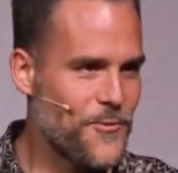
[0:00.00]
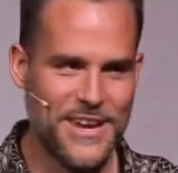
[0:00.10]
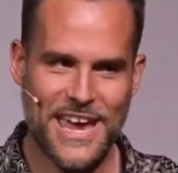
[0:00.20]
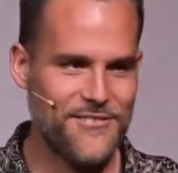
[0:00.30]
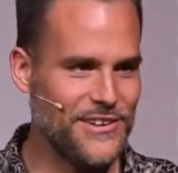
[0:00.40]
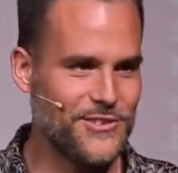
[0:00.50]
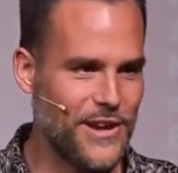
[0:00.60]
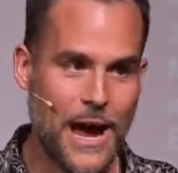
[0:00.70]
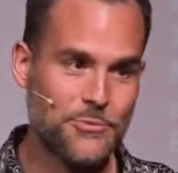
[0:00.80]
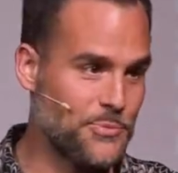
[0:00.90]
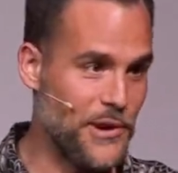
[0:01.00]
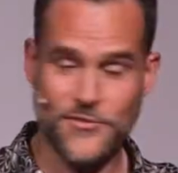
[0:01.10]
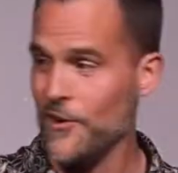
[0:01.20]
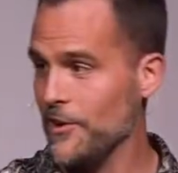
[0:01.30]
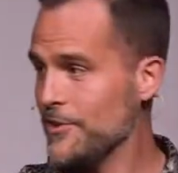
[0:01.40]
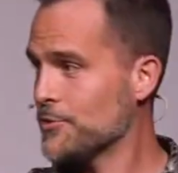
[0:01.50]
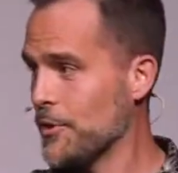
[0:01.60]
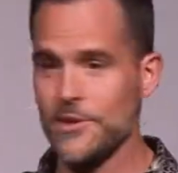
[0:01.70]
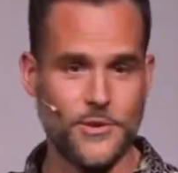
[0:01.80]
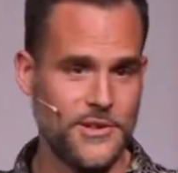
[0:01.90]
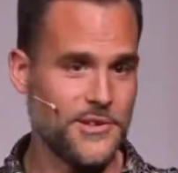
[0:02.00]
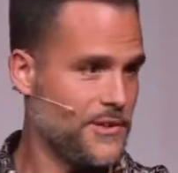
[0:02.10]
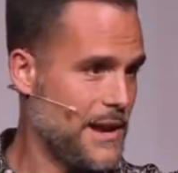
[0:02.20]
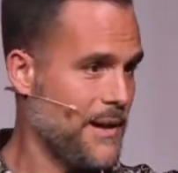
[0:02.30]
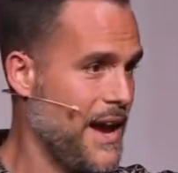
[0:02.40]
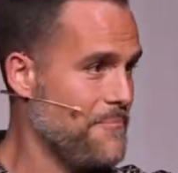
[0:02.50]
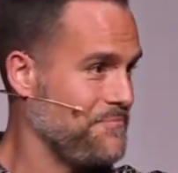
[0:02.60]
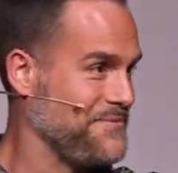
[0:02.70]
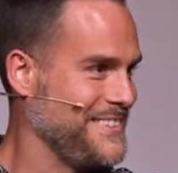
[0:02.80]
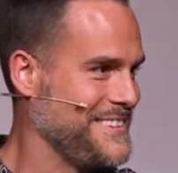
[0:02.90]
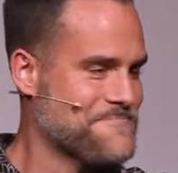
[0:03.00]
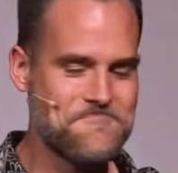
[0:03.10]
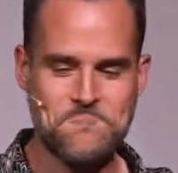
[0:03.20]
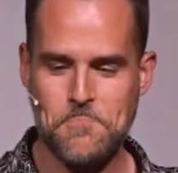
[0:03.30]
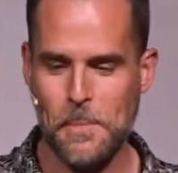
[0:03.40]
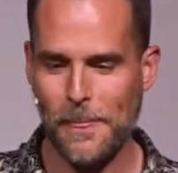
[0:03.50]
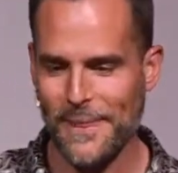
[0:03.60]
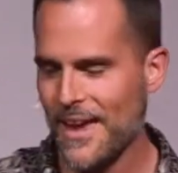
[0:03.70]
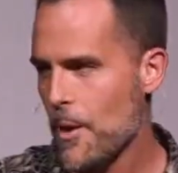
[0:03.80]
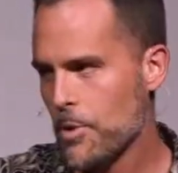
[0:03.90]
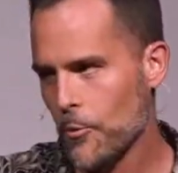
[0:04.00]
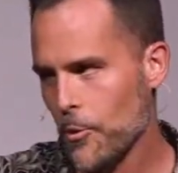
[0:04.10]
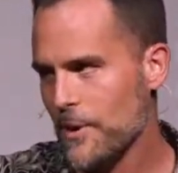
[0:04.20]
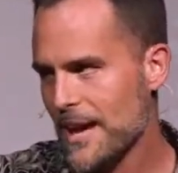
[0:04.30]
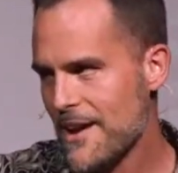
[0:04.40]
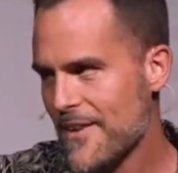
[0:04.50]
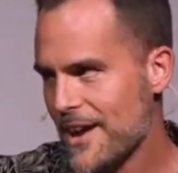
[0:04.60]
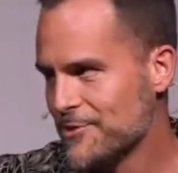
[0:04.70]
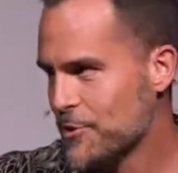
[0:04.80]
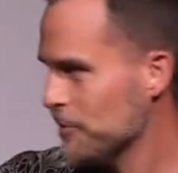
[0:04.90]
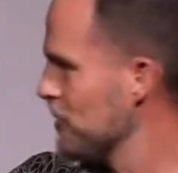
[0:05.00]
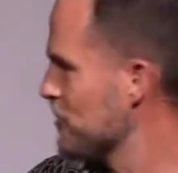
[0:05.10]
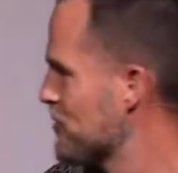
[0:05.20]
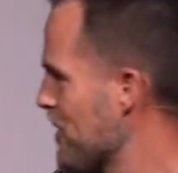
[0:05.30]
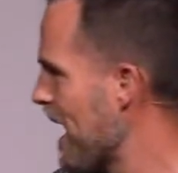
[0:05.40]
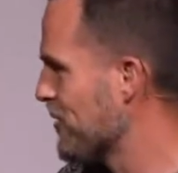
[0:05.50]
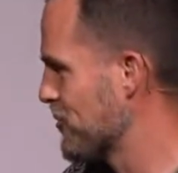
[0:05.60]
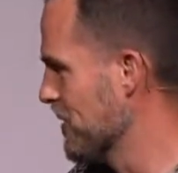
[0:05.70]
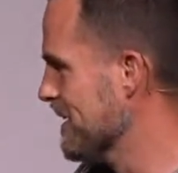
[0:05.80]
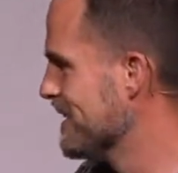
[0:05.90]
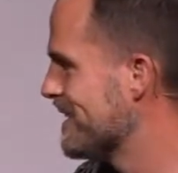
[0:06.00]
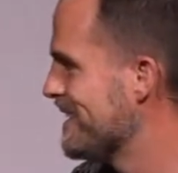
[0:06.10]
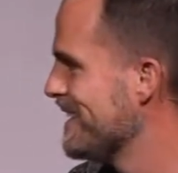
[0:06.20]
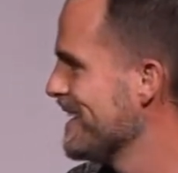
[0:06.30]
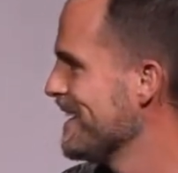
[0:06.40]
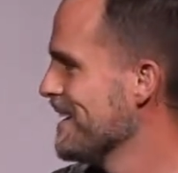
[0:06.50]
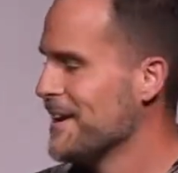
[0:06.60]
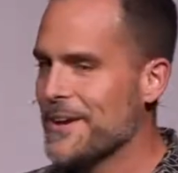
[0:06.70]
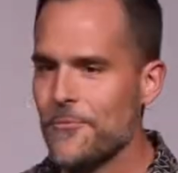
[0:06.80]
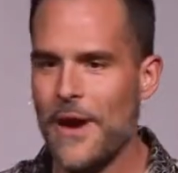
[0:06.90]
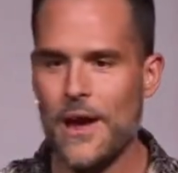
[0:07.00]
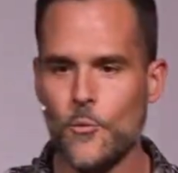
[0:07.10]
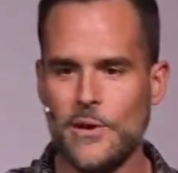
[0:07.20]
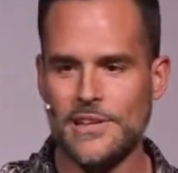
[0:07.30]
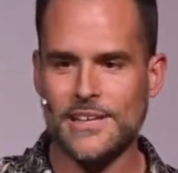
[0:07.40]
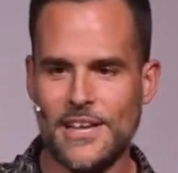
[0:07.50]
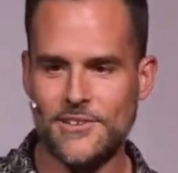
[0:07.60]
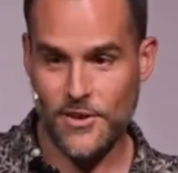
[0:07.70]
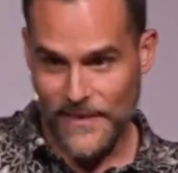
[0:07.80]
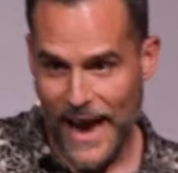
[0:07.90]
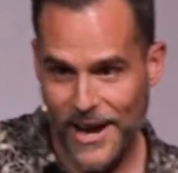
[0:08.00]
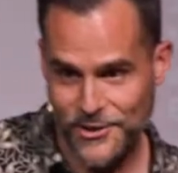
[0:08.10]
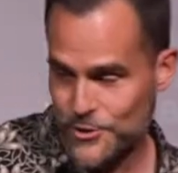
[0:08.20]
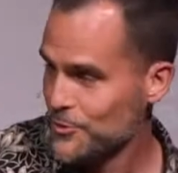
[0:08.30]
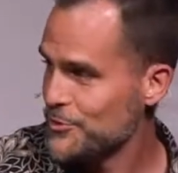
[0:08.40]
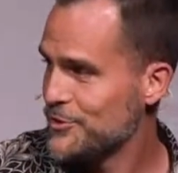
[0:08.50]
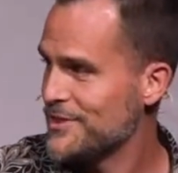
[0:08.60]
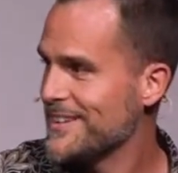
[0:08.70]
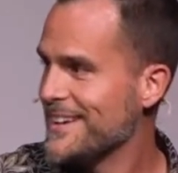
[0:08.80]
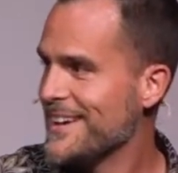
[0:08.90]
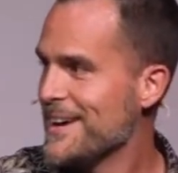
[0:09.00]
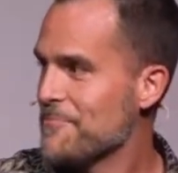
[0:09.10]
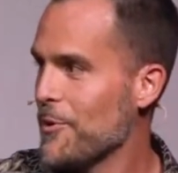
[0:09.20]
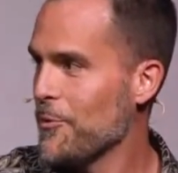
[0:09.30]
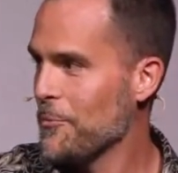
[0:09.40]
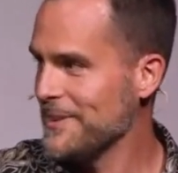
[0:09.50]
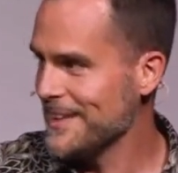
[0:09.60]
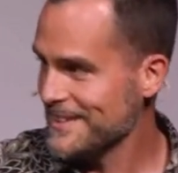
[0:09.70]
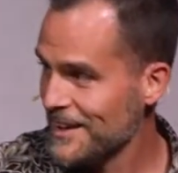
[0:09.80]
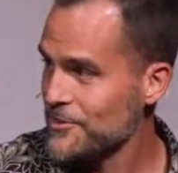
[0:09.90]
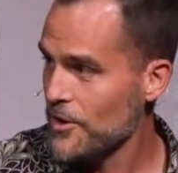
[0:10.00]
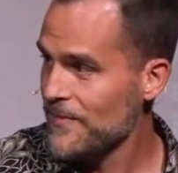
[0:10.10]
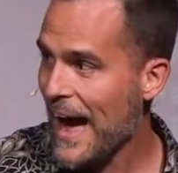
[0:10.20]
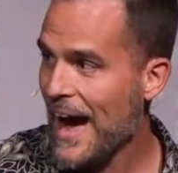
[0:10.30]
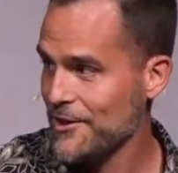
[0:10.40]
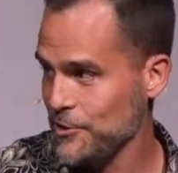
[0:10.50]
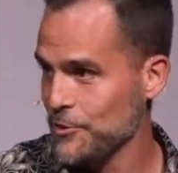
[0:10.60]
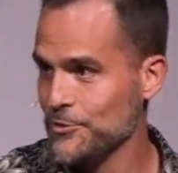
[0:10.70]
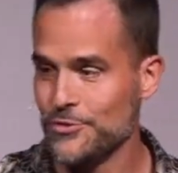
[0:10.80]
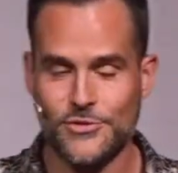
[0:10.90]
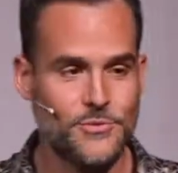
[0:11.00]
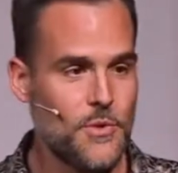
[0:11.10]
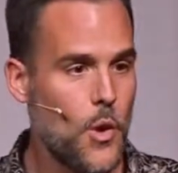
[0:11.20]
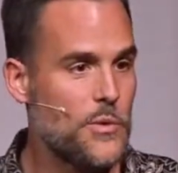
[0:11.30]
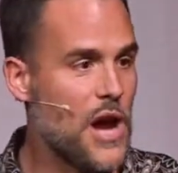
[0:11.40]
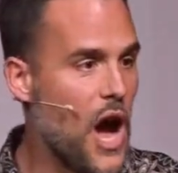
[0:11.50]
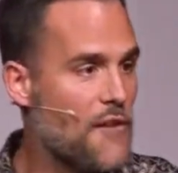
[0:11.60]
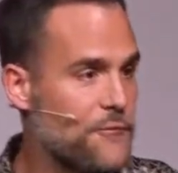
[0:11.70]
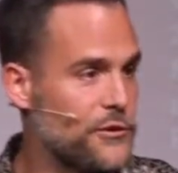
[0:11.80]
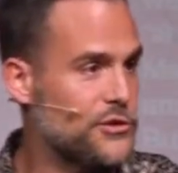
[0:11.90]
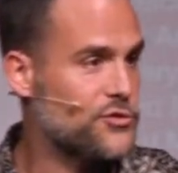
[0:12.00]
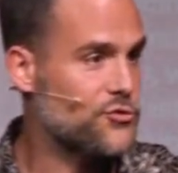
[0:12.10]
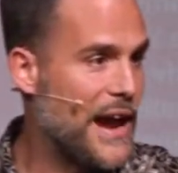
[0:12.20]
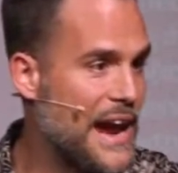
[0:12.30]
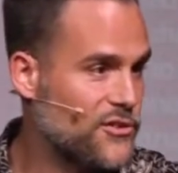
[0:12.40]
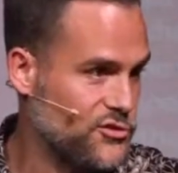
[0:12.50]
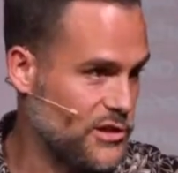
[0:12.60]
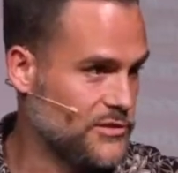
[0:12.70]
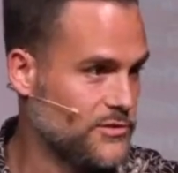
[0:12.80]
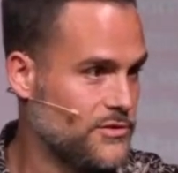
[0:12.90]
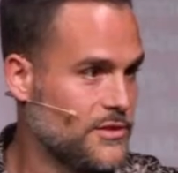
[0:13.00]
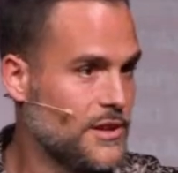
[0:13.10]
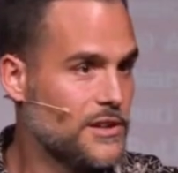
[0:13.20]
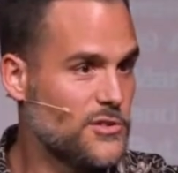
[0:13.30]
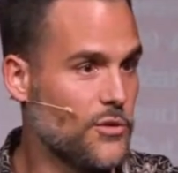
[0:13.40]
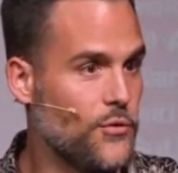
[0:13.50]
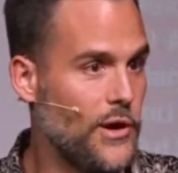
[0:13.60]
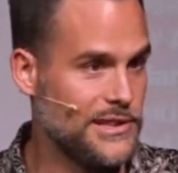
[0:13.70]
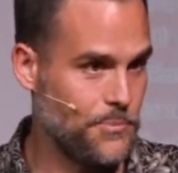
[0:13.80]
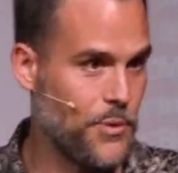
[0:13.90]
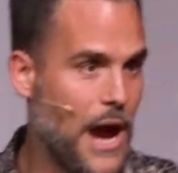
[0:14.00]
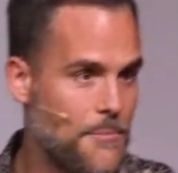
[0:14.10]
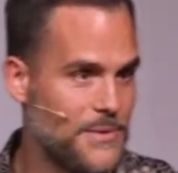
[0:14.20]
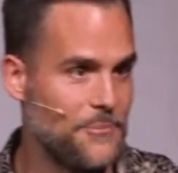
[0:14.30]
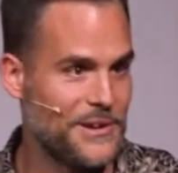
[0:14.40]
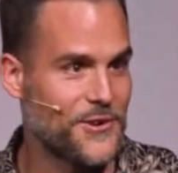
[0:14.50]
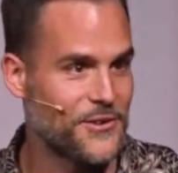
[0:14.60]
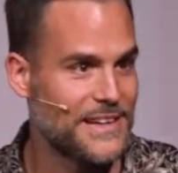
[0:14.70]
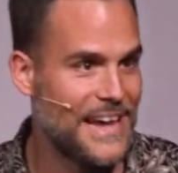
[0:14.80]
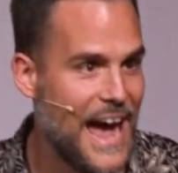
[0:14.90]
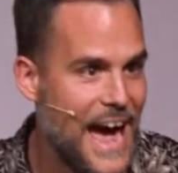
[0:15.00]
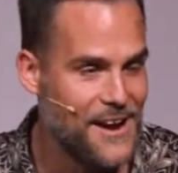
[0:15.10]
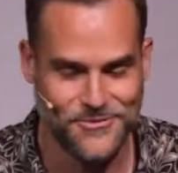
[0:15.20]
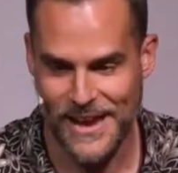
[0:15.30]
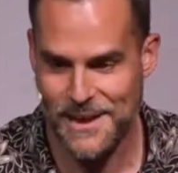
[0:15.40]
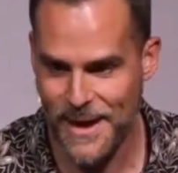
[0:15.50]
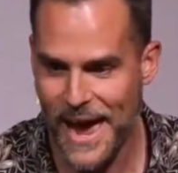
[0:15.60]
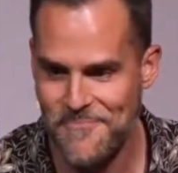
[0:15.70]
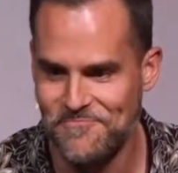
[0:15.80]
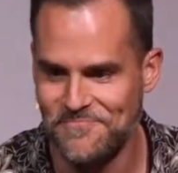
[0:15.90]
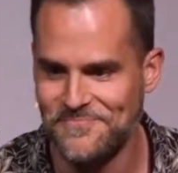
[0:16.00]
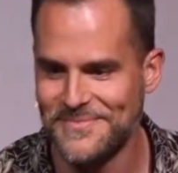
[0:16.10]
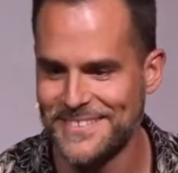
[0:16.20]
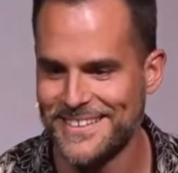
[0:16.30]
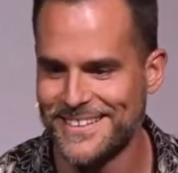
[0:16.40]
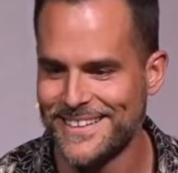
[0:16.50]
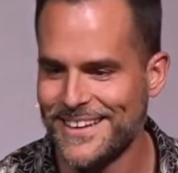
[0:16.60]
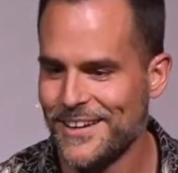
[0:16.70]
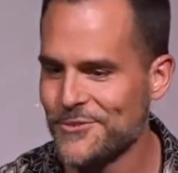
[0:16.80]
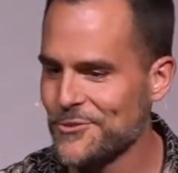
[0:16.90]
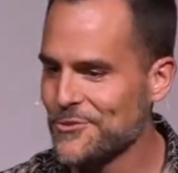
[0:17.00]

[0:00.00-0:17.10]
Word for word: we give into, I'm spirit filled, it's 2022, amen? But when we give in to a distraction, right? We neglect our values, but when we neglect our values, we offer distractions to avoid the problem that we currently have. Amen? So,